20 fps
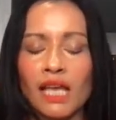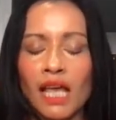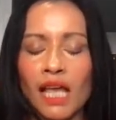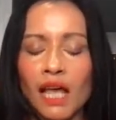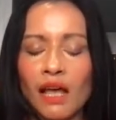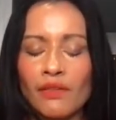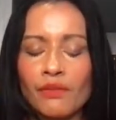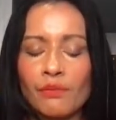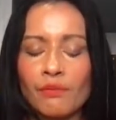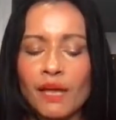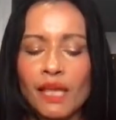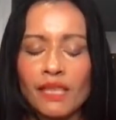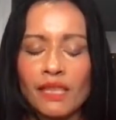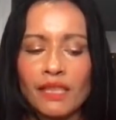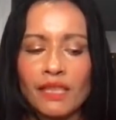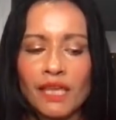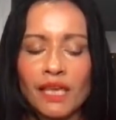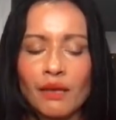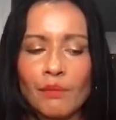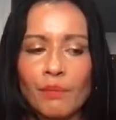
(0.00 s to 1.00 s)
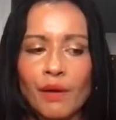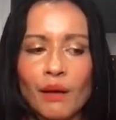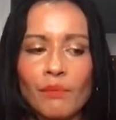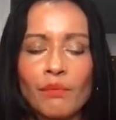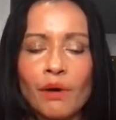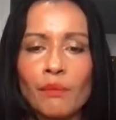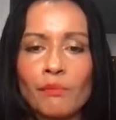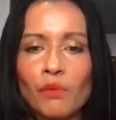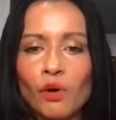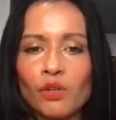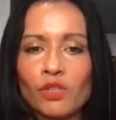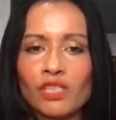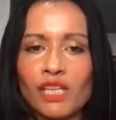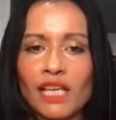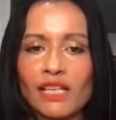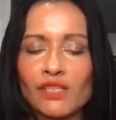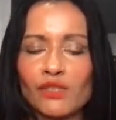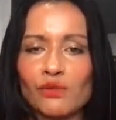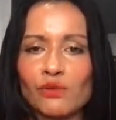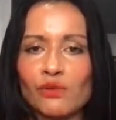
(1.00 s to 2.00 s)
the main thing about my mock
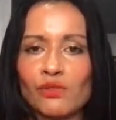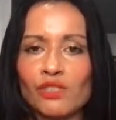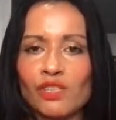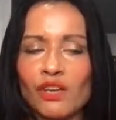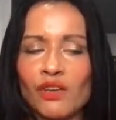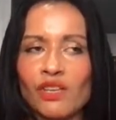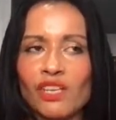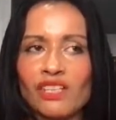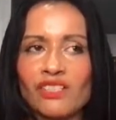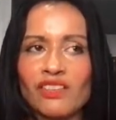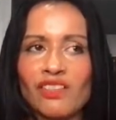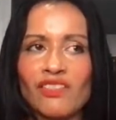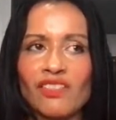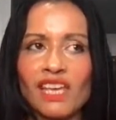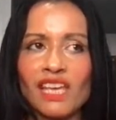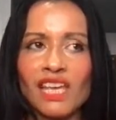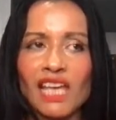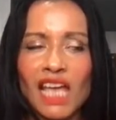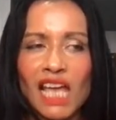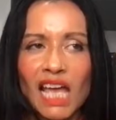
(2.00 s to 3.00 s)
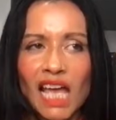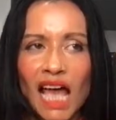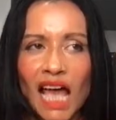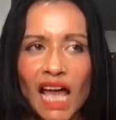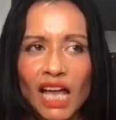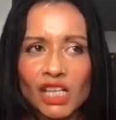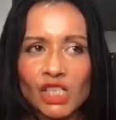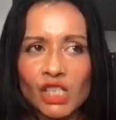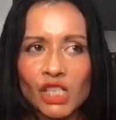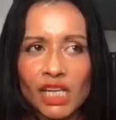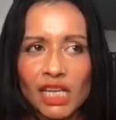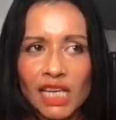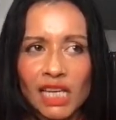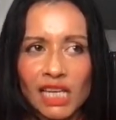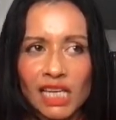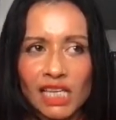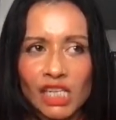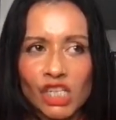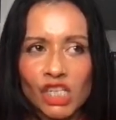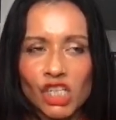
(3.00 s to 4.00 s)
tests also, is that they
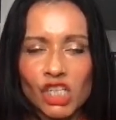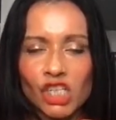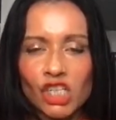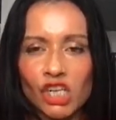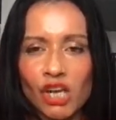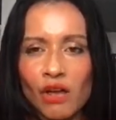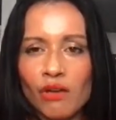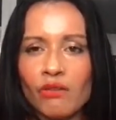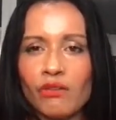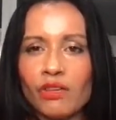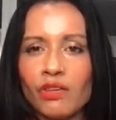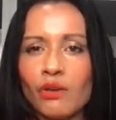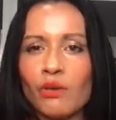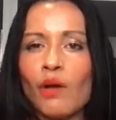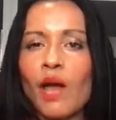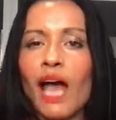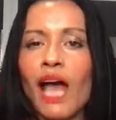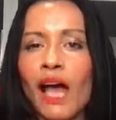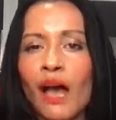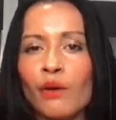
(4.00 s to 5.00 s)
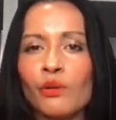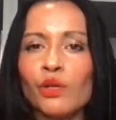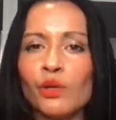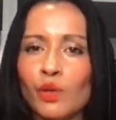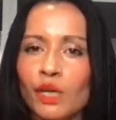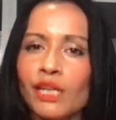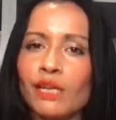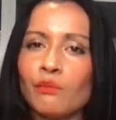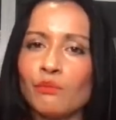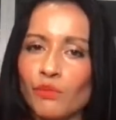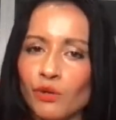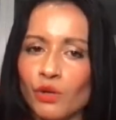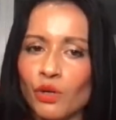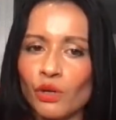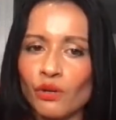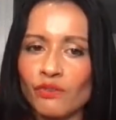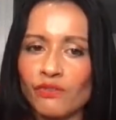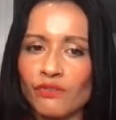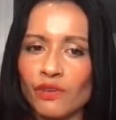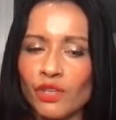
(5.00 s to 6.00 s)
actually show you how you can
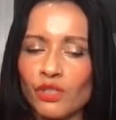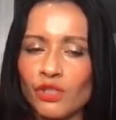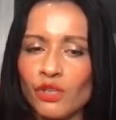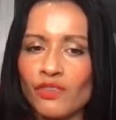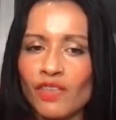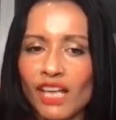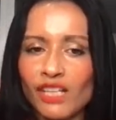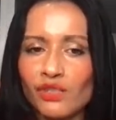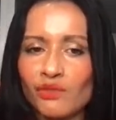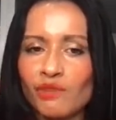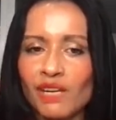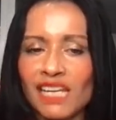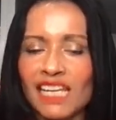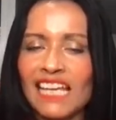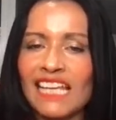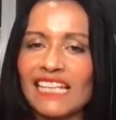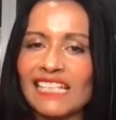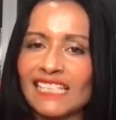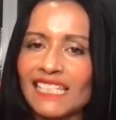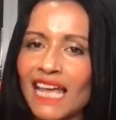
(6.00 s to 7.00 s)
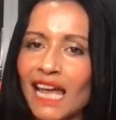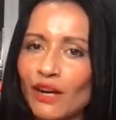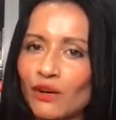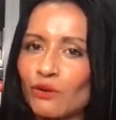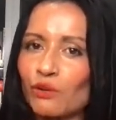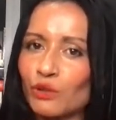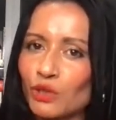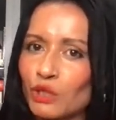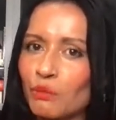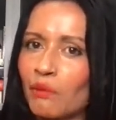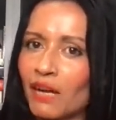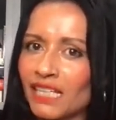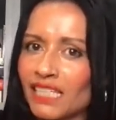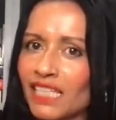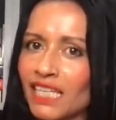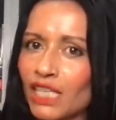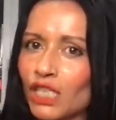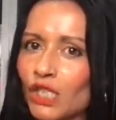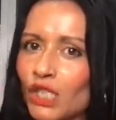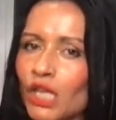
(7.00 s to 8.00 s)
improve. So that's really integral to my
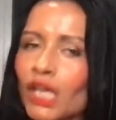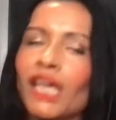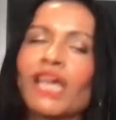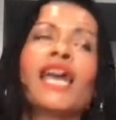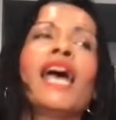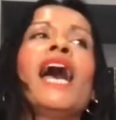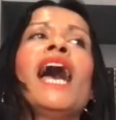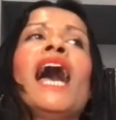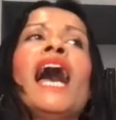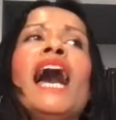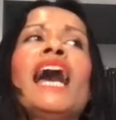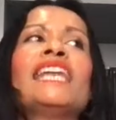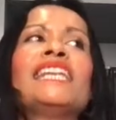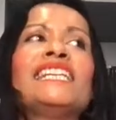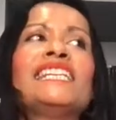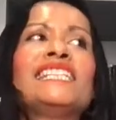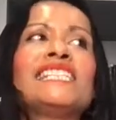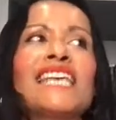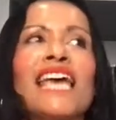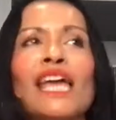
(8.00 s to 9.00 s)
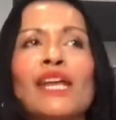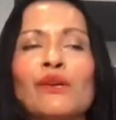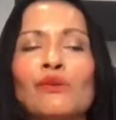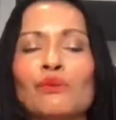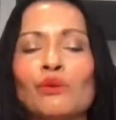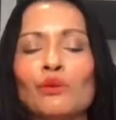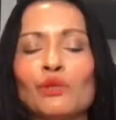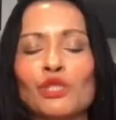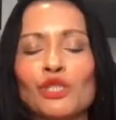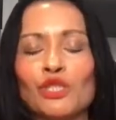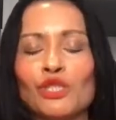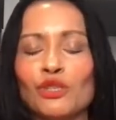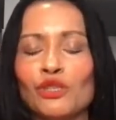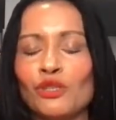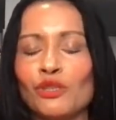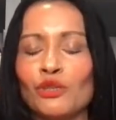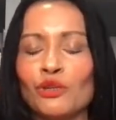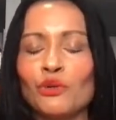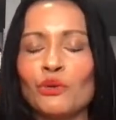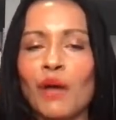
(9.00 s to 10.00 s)
teaching and integral to
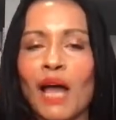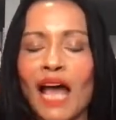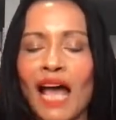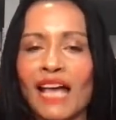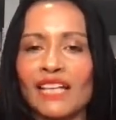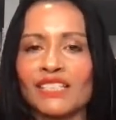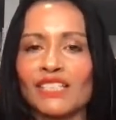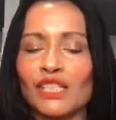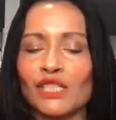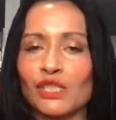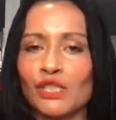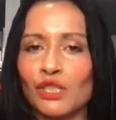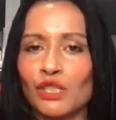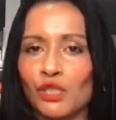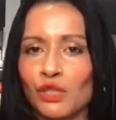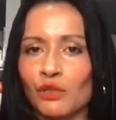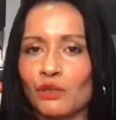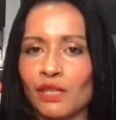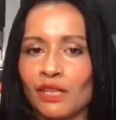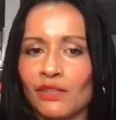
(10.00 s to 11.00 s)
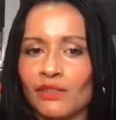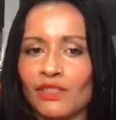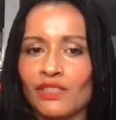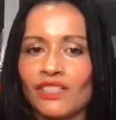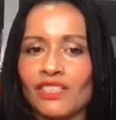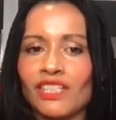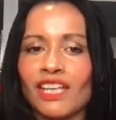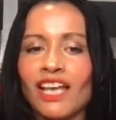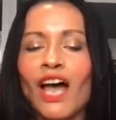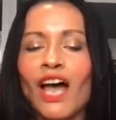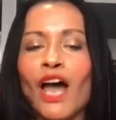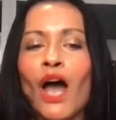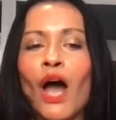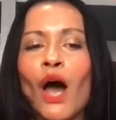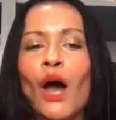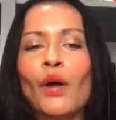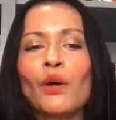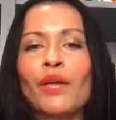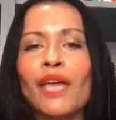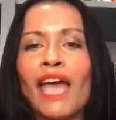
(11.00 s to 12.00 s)
you as students.
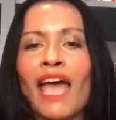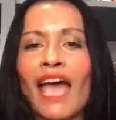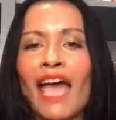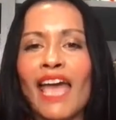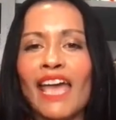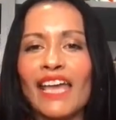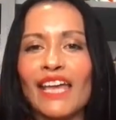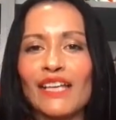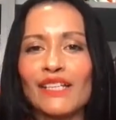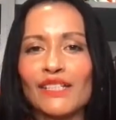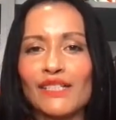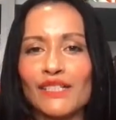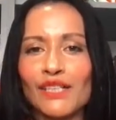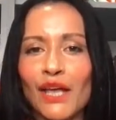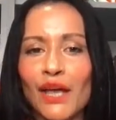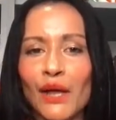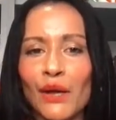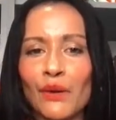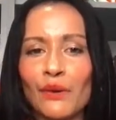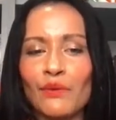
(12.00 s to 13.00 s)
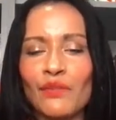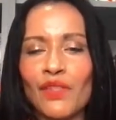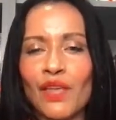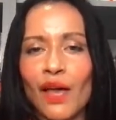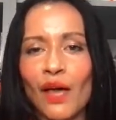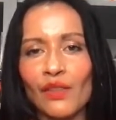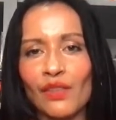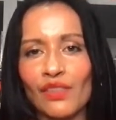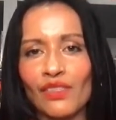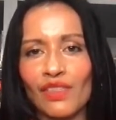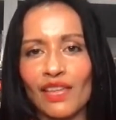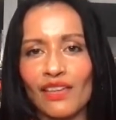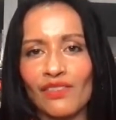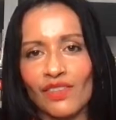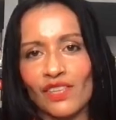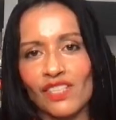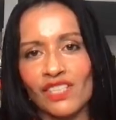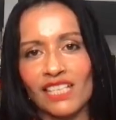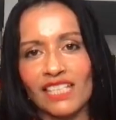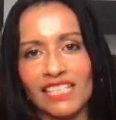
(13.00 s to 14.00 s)
Okay, so the other thing
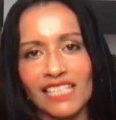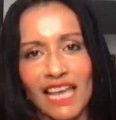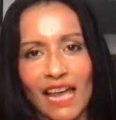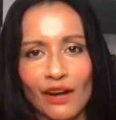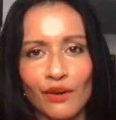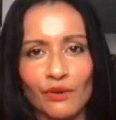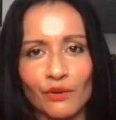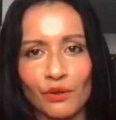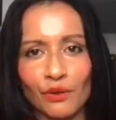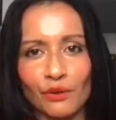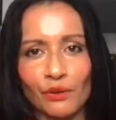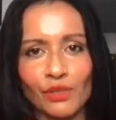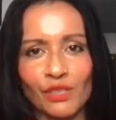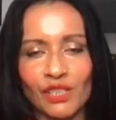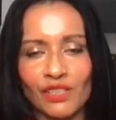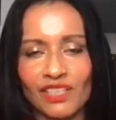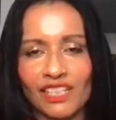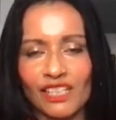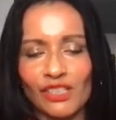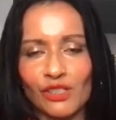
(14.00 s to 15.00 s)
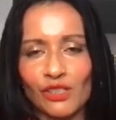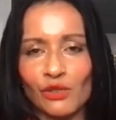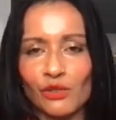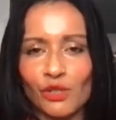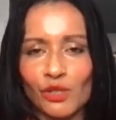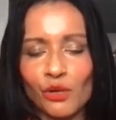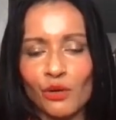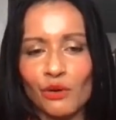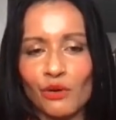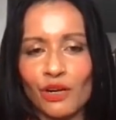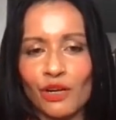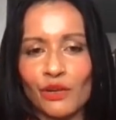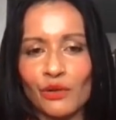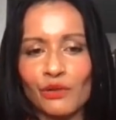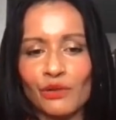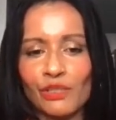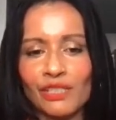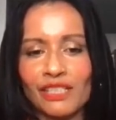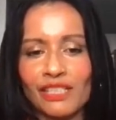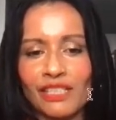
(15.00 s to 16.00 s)
that's integral to these
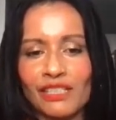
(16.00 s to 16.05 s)
tutorials